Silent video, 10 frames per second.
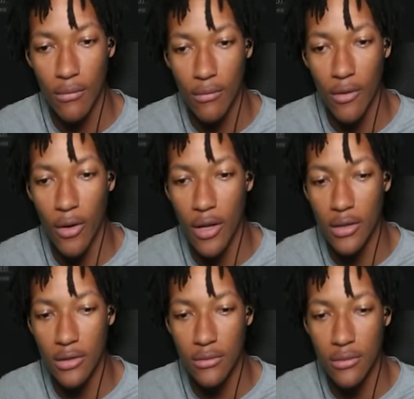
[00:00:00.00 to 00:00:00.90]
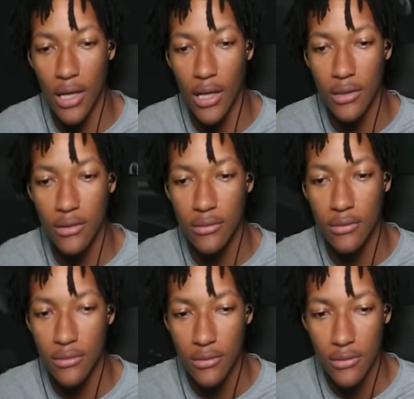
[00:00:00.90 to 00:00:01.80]
Oh yeah, nah.
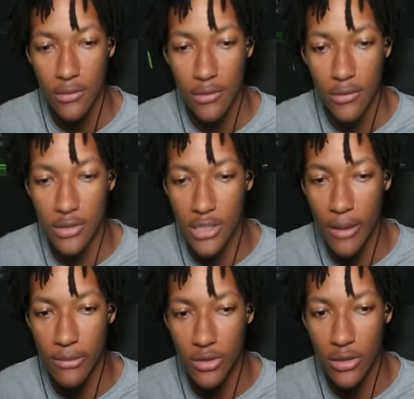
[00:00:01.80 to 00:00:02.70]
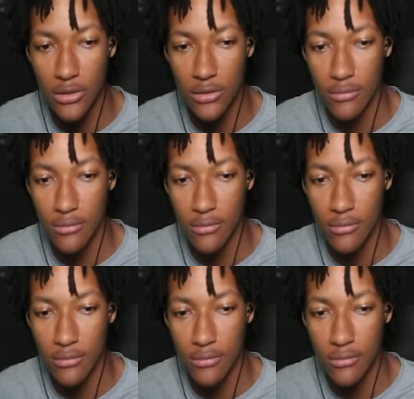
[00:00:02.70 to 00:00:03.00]
This game is crazy.